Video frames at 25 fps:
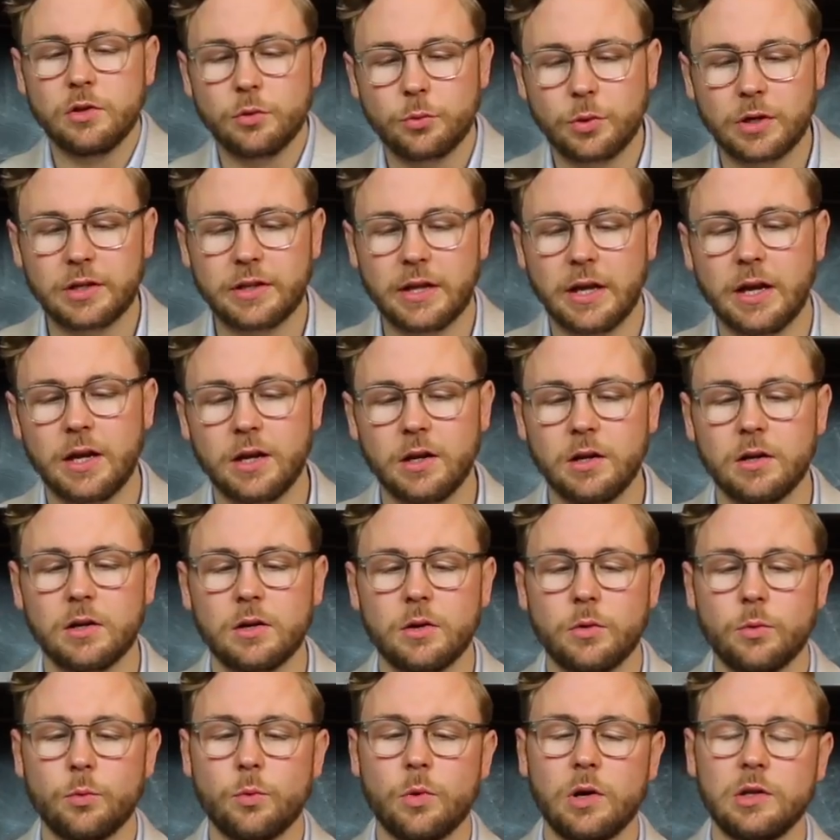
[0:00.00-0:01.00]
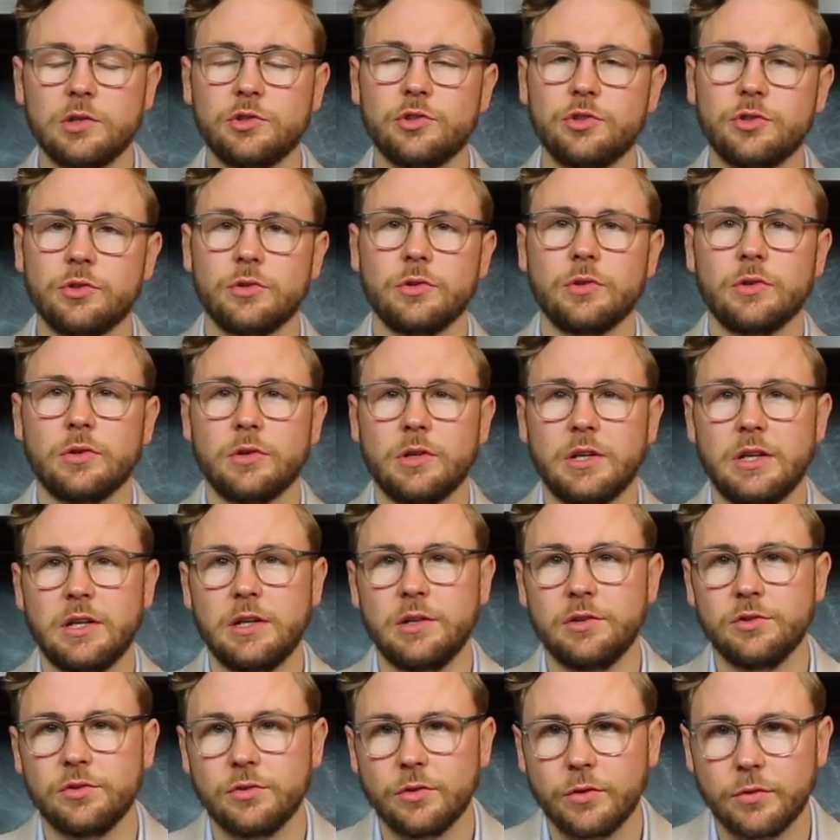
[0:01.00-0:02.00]
The rectangular watch
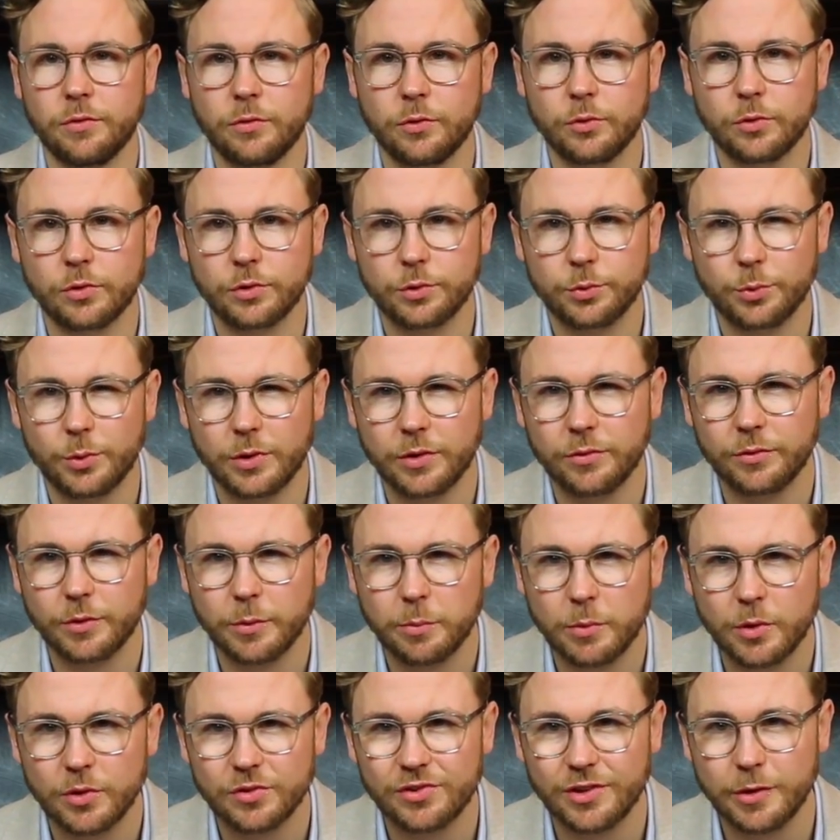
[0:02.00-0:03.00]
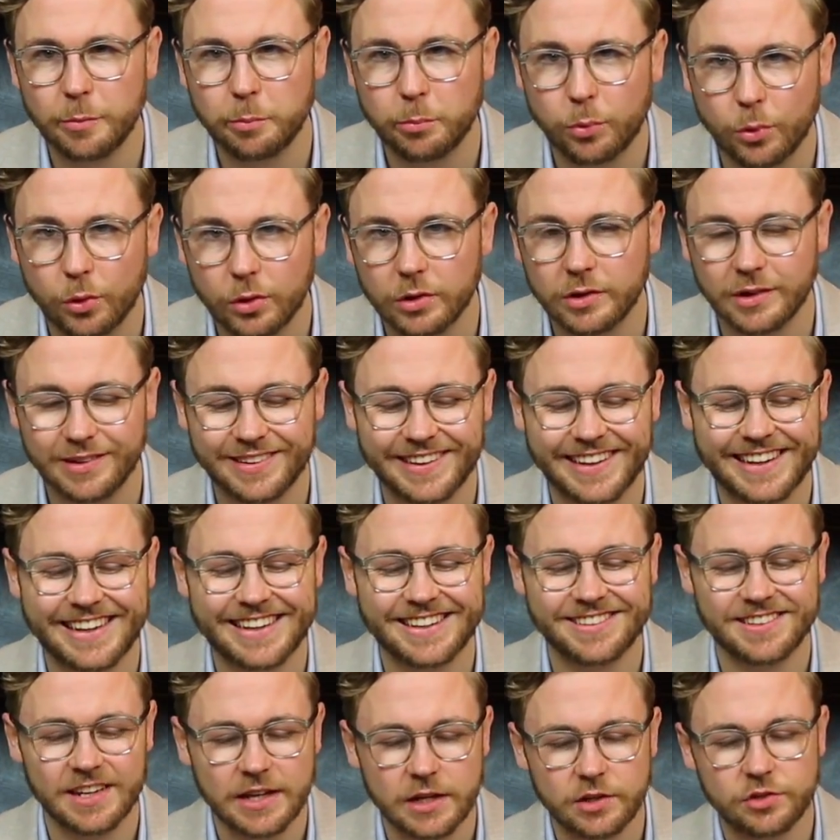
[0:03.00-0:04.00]
is of course one of the most important in
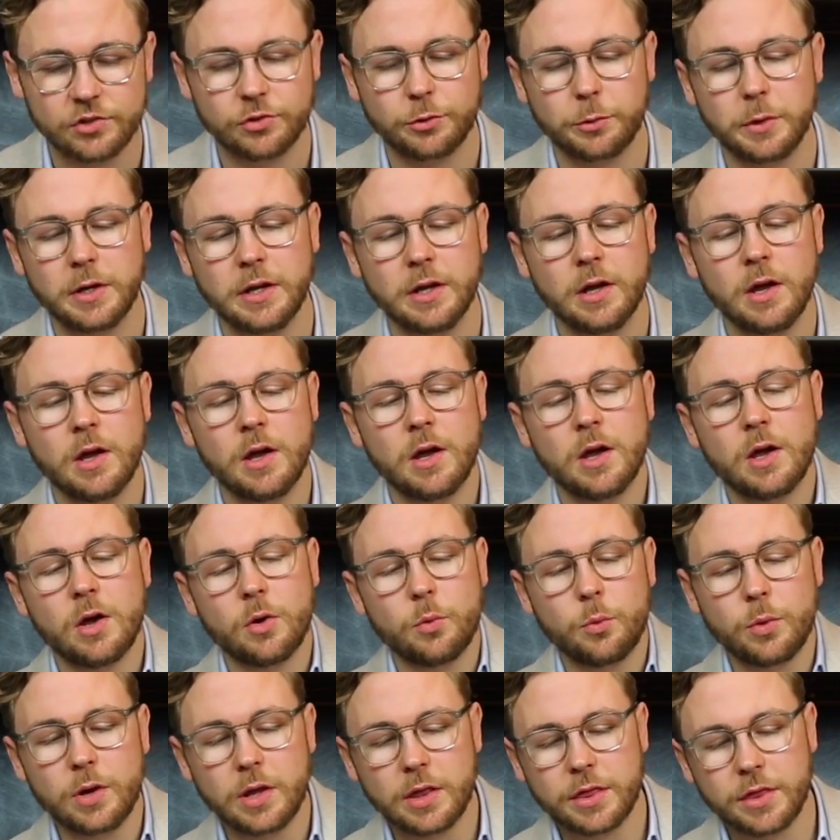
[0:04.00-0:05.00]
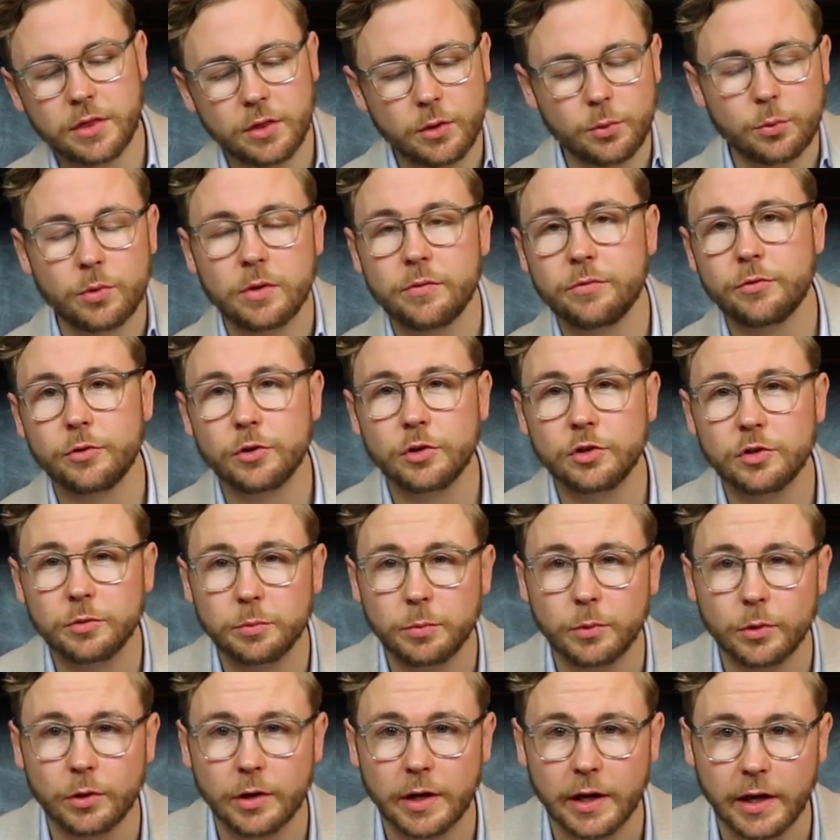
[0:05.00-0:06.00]
its history, with the
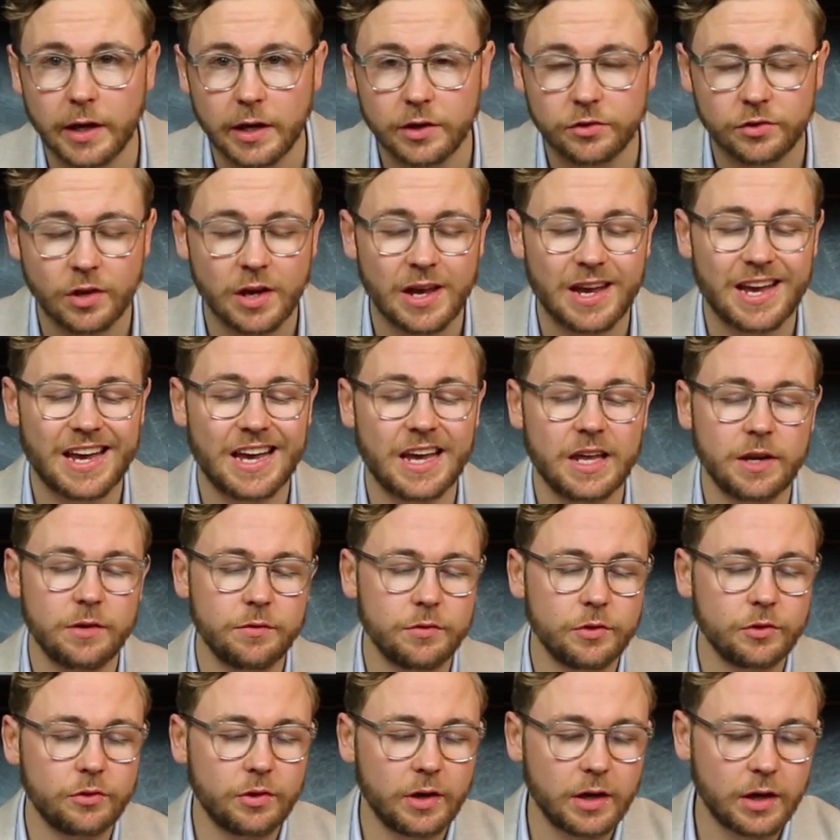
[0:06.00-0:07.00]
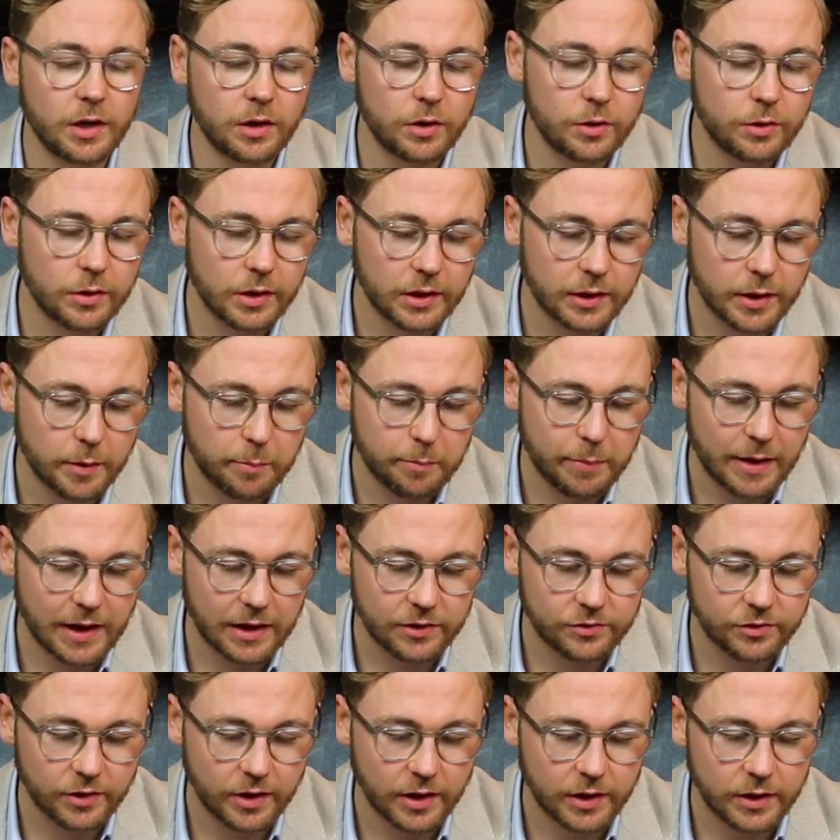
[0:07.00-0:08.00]
reversible case. And if you take a look at the
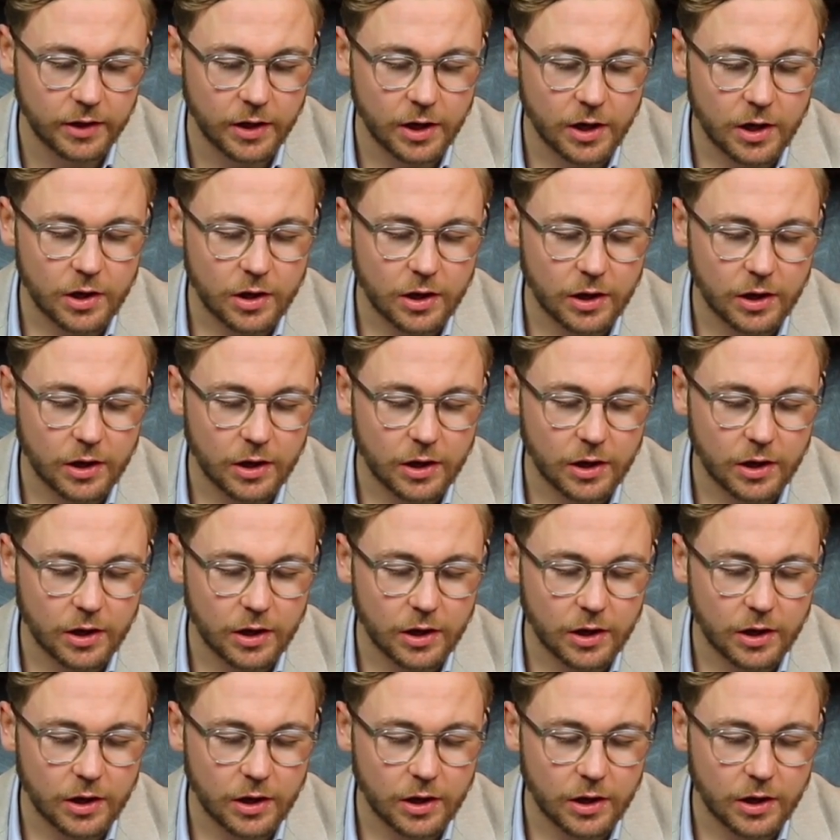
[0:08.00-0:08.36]
backside,